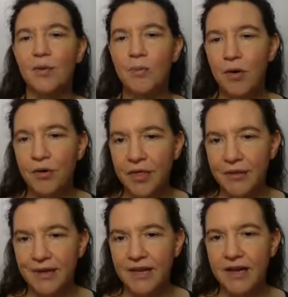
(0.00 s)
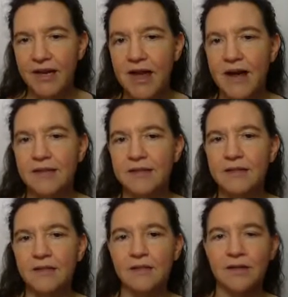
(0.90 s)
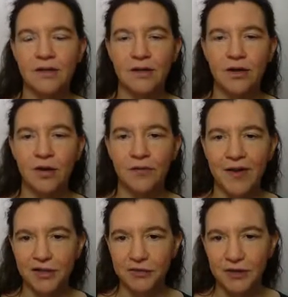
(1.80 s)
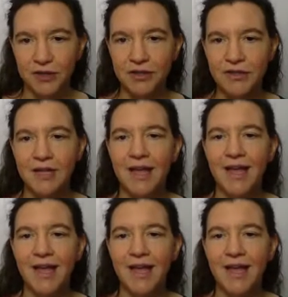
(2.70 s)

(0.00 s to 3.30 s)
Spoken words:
more theoretical analysis of hash functions.